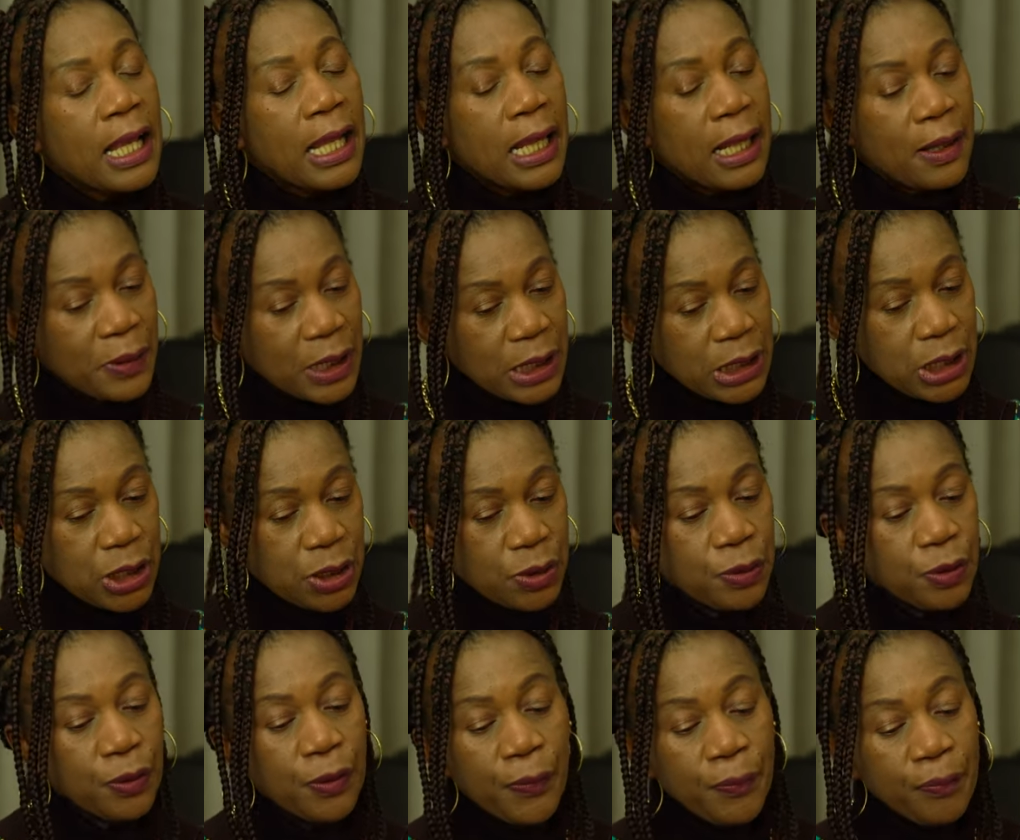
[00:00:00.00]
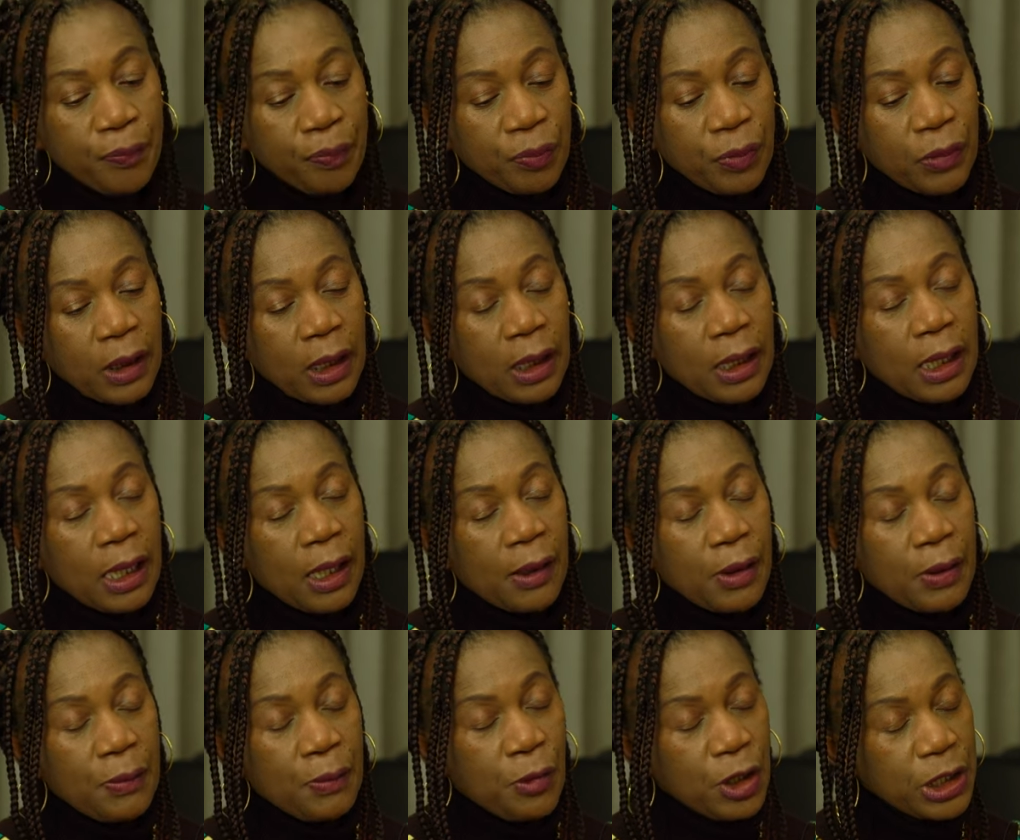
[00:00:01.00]
Number two,
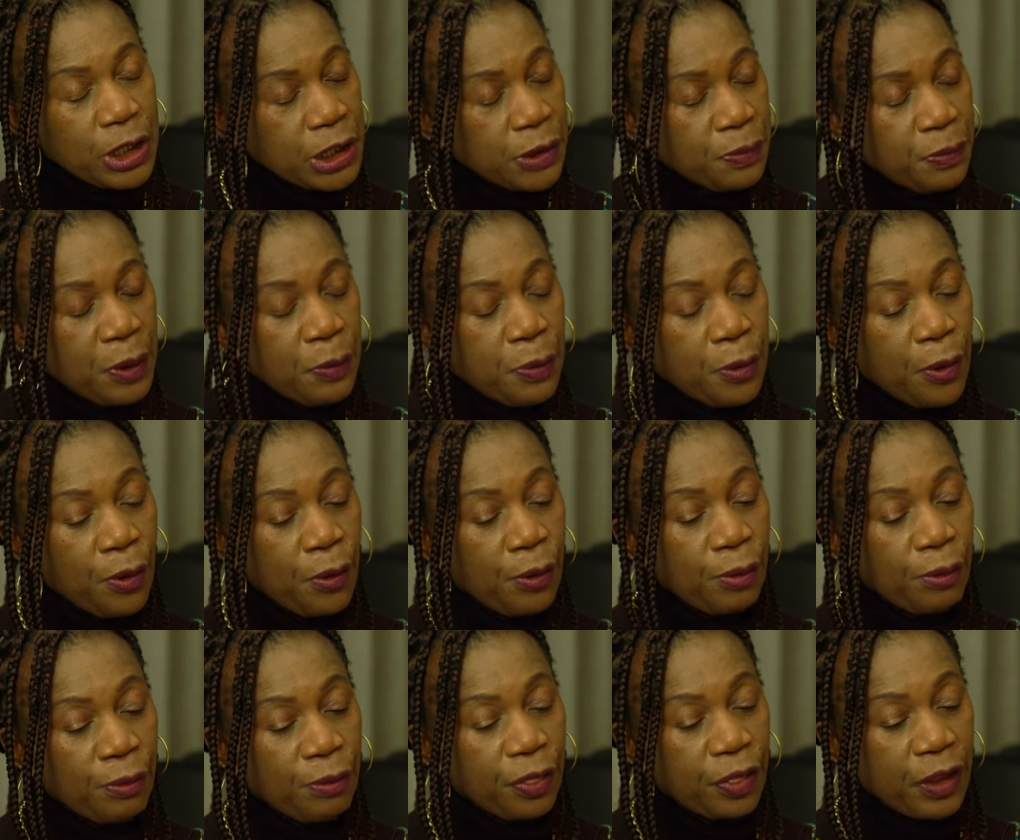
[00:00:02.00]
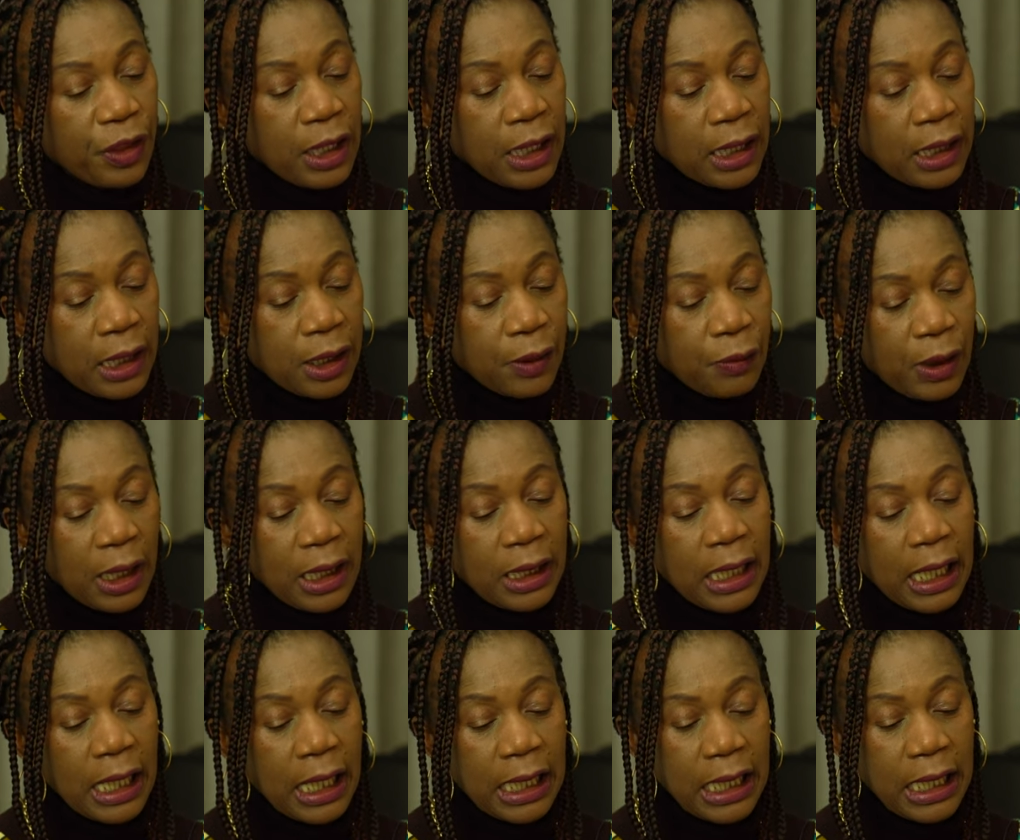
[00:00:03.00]
most people think when
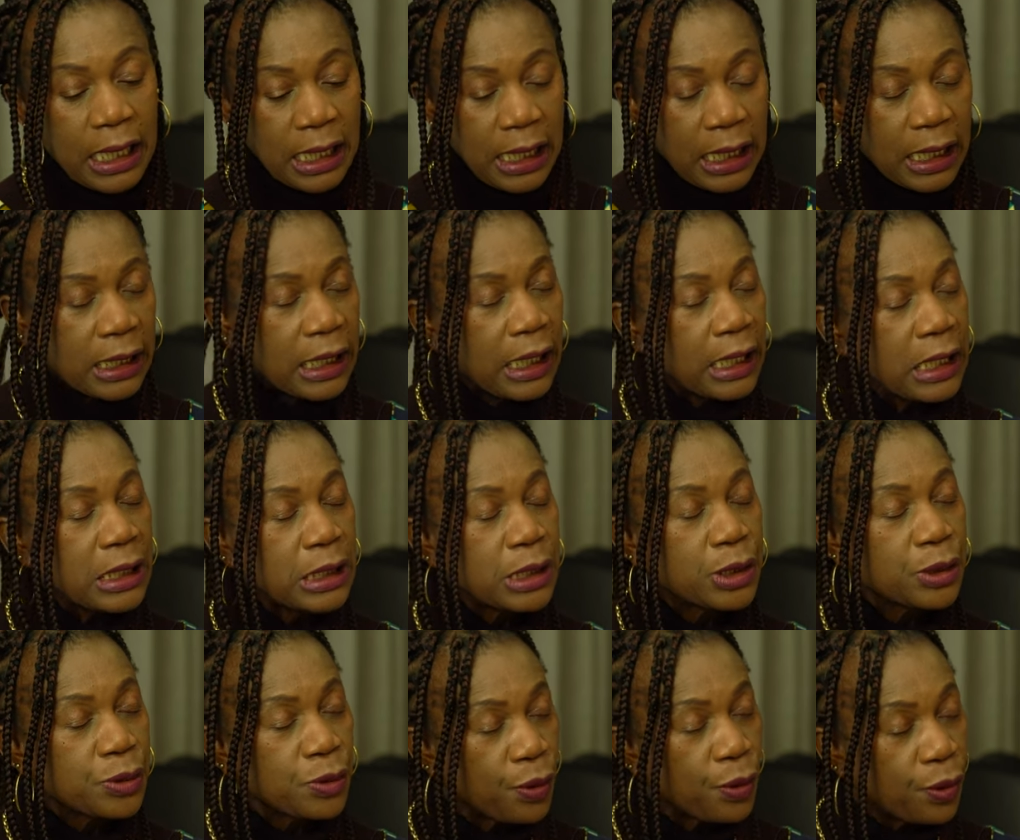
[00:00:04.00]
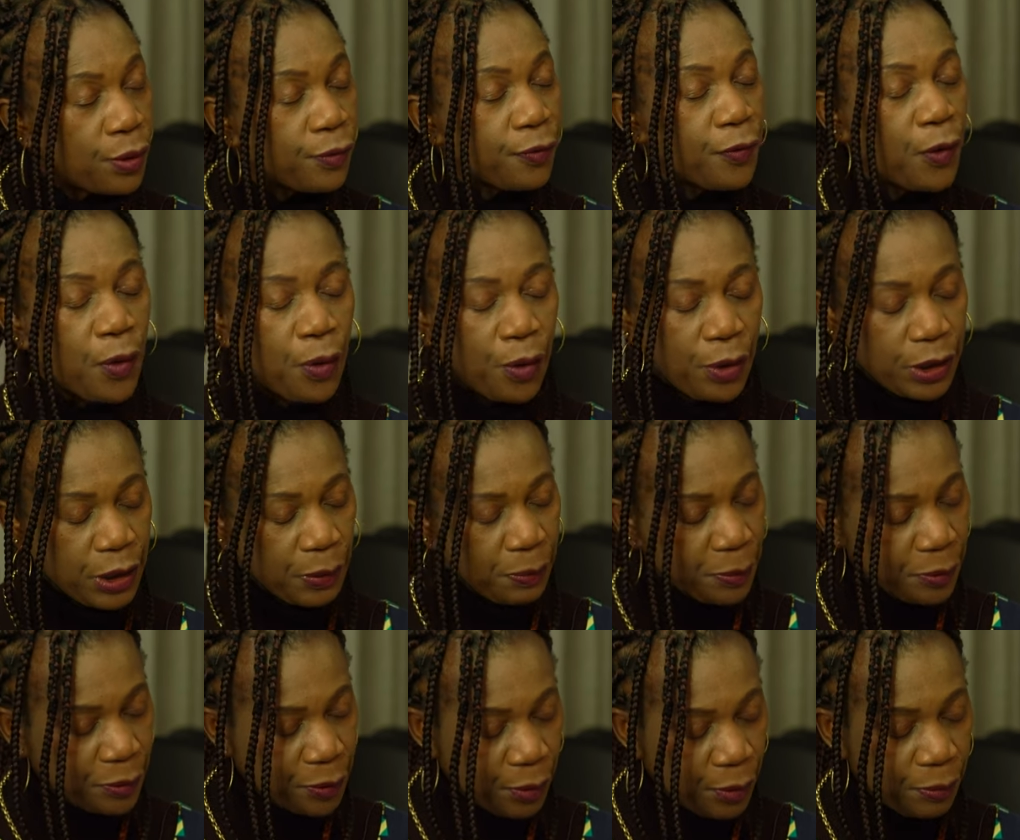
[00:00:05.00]
they are here, they can solve all the
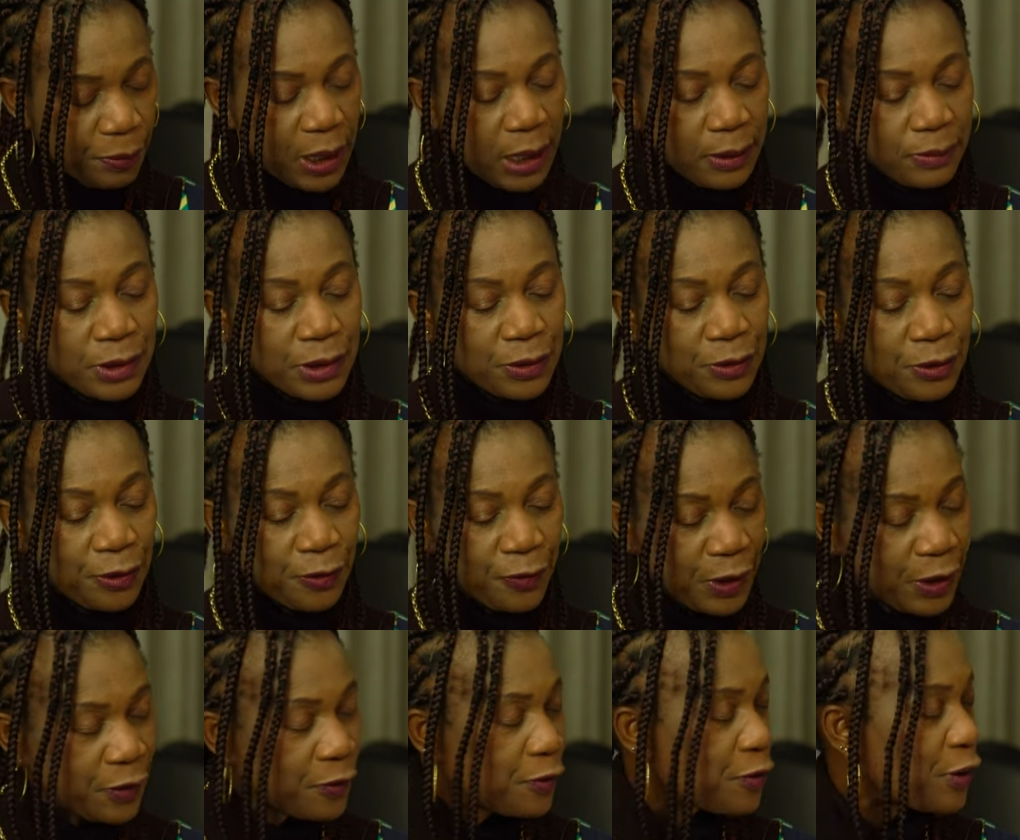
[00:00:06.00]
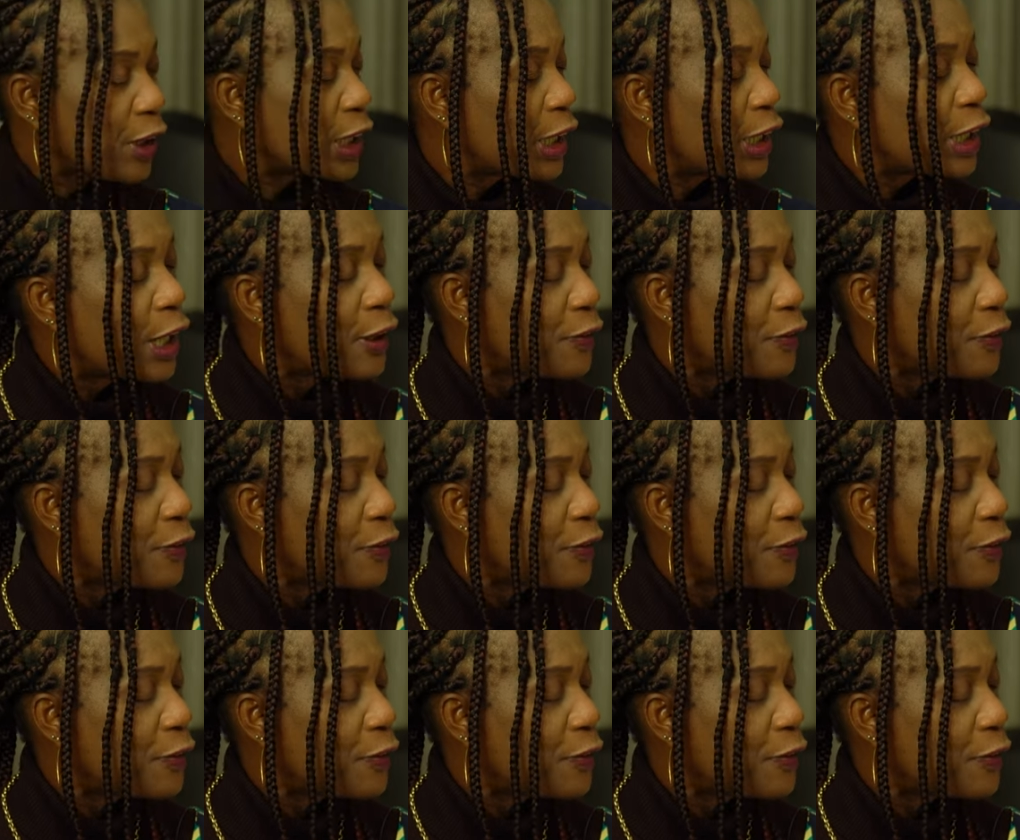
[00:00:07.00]
problems of everyone in